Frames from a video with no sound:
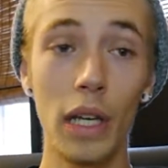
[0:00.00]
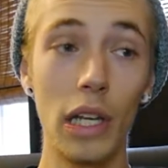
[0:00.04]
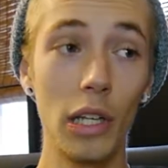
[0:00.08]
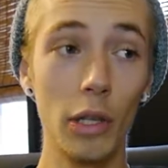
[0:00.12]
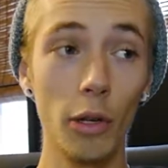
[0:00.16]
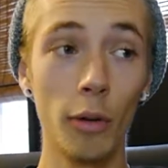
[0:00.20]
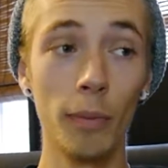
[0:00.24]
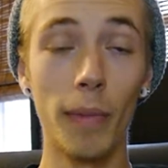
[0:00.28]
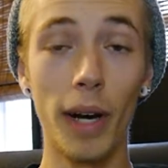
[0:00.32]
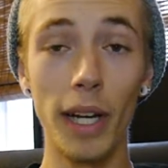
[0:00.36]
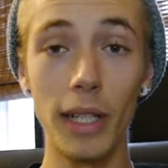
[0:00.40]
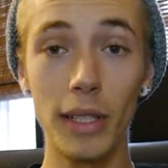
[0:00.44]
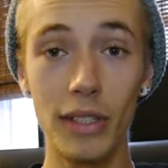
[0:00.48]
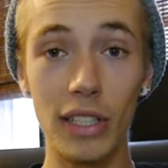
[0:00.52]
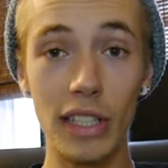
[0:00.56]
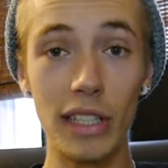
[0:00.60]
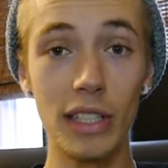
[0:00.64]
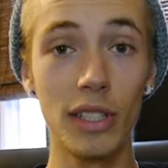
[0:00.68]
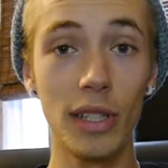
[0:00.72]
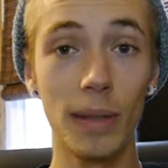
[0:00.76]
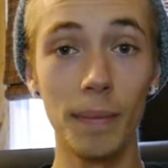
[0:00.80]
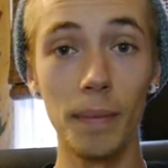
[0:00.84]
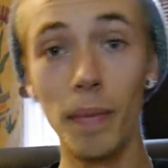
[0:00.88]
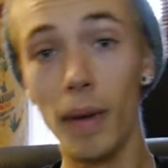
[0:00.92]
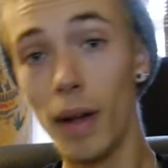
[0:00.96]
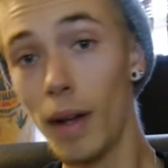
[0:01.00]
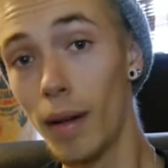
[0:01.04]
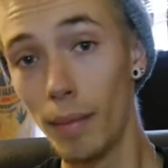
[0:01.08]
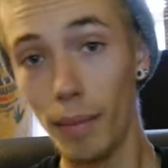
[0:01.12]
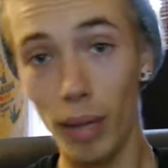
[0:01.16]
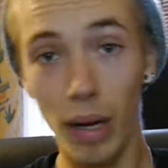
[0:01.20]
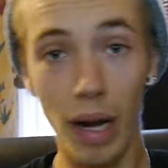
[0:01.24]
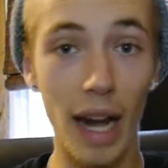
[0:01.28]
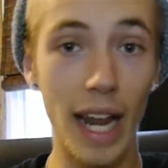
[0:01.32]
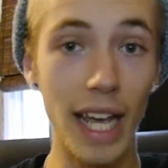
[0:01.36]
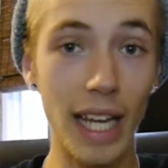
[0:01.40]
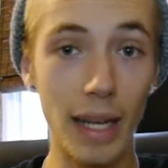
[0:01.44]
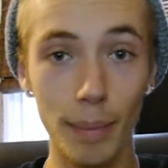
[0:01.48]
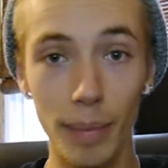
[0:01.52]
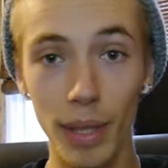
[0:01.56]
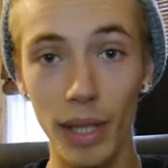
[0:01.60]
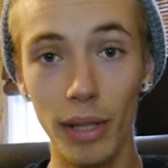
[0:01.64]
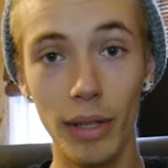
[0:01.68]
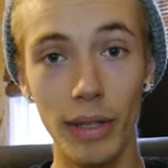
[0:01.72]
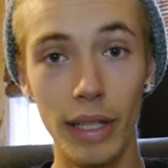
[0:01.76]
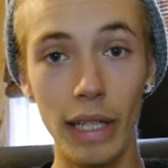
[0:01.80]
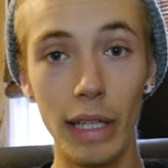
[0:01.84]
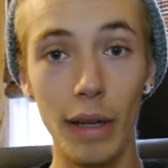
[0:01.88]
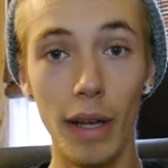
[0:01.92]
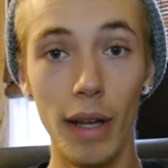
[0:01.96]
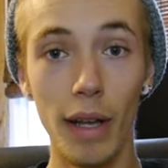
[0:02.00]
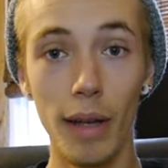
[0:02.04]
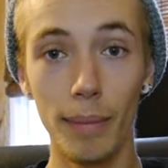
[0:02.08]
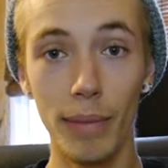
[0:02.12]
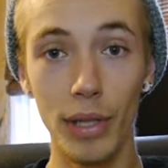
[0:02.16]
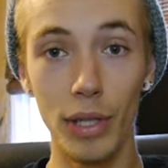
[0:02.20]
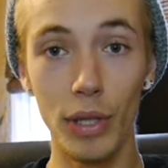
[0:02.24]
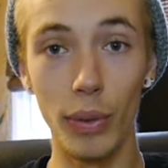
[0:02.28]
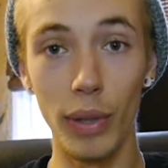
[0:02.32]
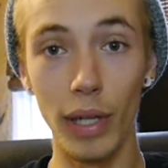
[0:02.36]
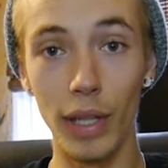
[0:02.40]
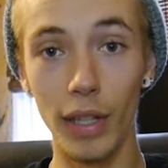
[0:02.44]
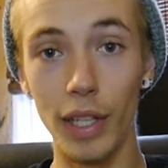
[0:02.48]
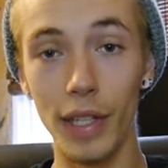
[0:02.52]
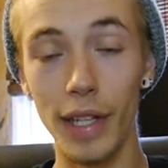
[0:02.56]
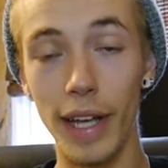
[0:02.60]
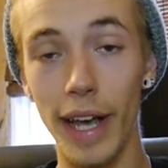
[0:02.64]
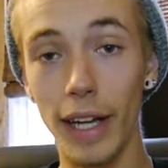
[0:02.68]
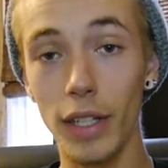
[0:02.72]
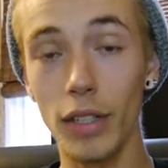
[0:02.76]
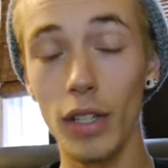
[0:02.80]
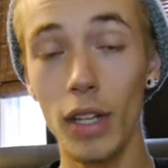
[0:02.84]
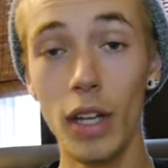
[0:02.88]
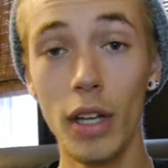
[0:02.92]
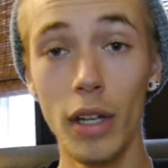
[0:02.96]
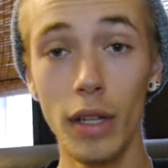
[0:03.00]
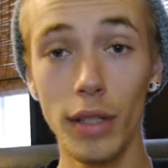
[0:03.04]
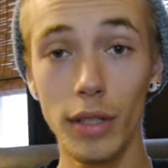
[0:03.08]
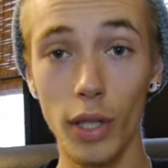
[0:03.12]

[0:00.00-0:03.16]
You might see some playability between the decks.